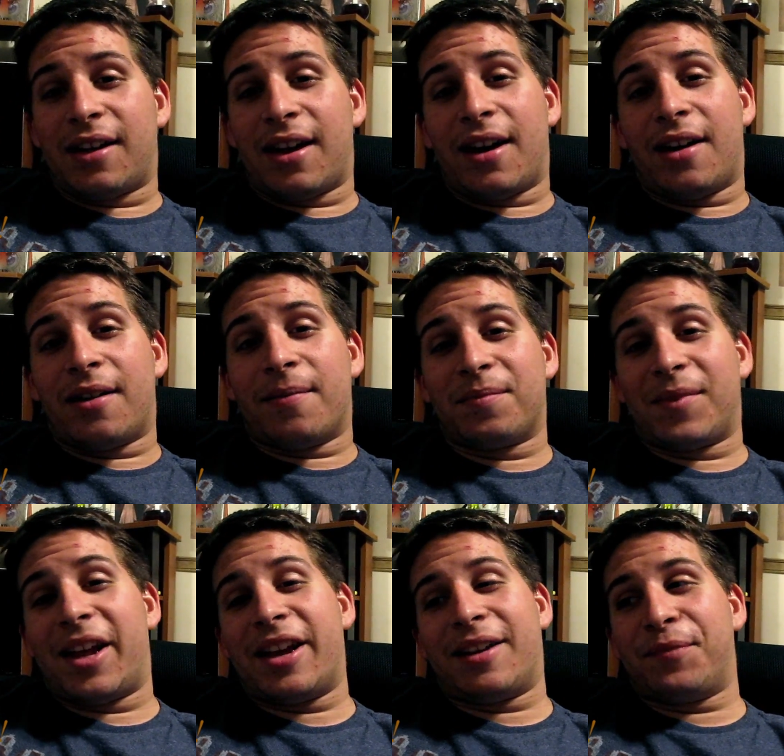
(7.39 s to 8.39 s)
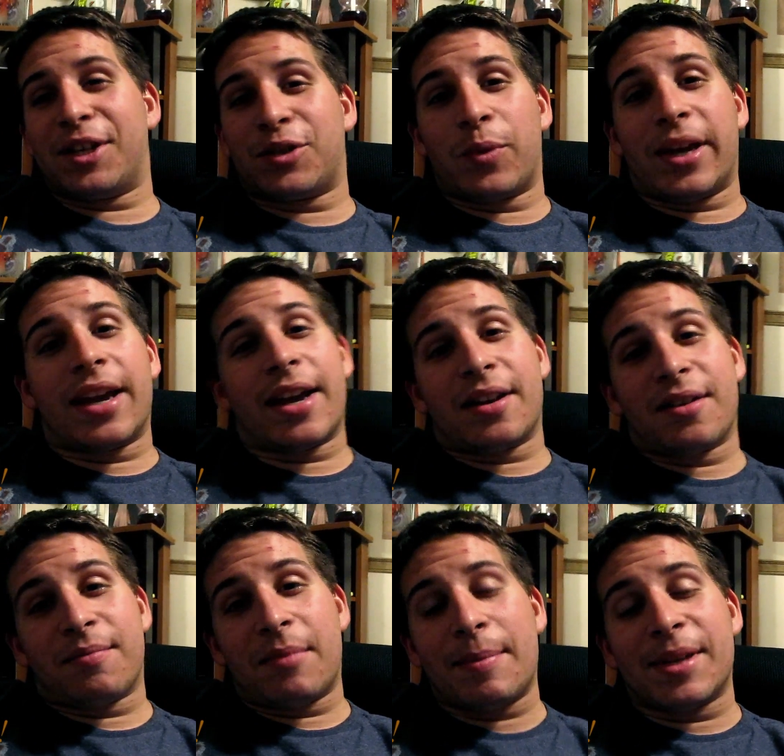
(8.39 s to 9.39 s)
Um, like this weekend,
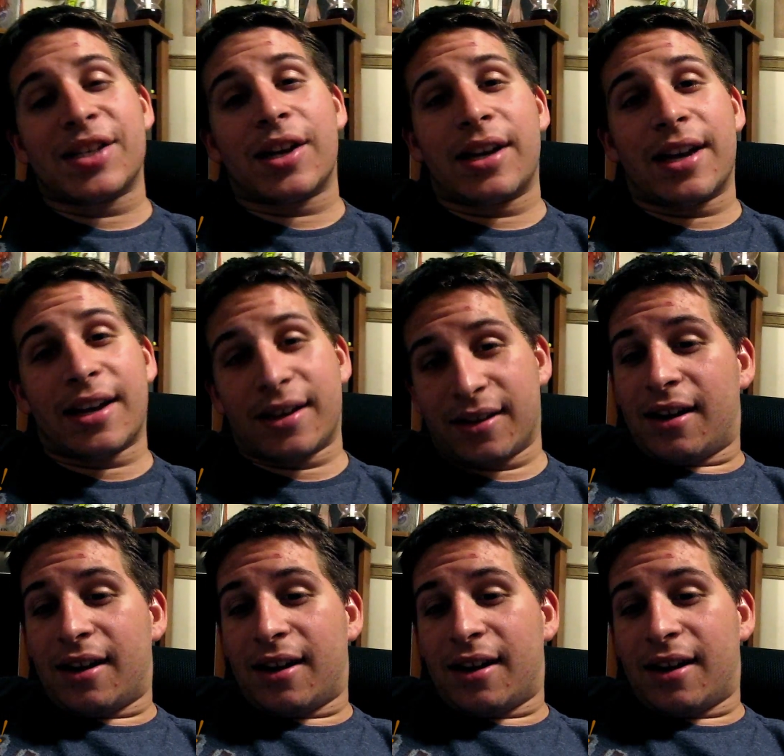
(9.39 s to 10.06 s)
maybe Sunday.